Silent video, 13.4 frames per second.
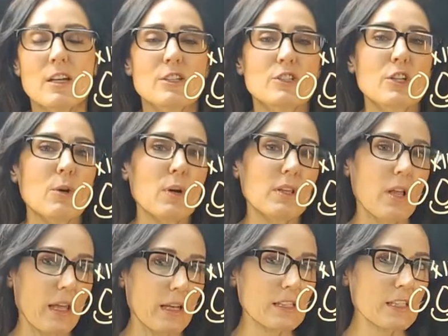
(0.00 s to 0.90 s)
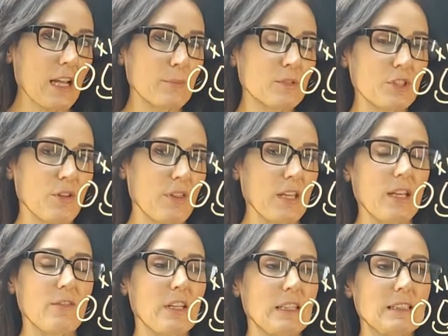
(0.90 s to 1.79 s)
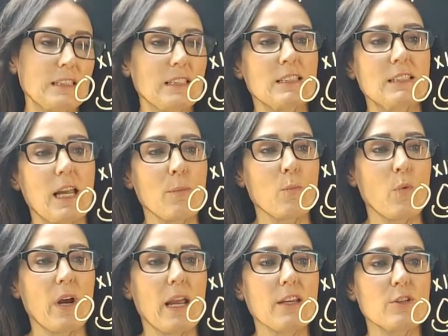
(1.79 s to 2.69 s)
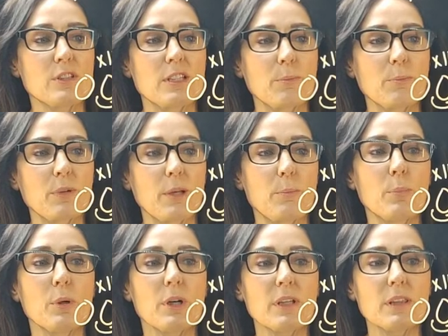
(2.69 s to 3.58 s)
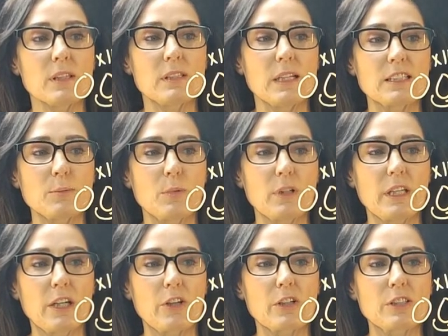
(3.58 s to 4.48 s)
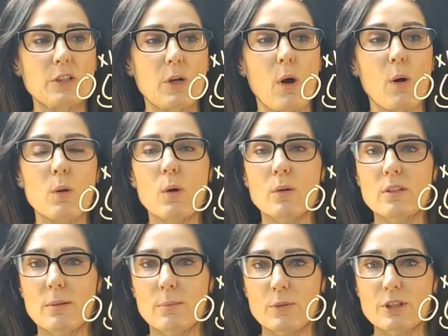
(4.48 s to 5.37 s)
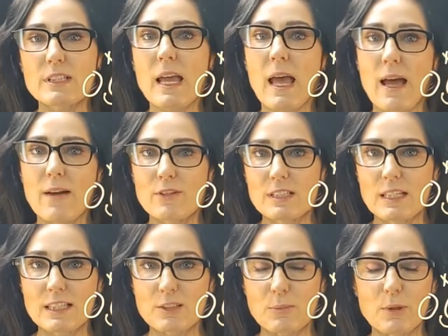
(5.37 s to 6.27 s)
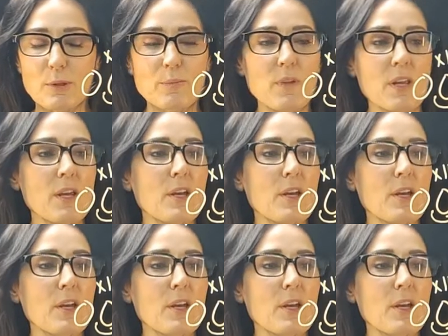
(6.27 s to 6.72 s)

So a lot of times you think of it as the same way. You simply put the decimal here because all whole numbers have a decimal.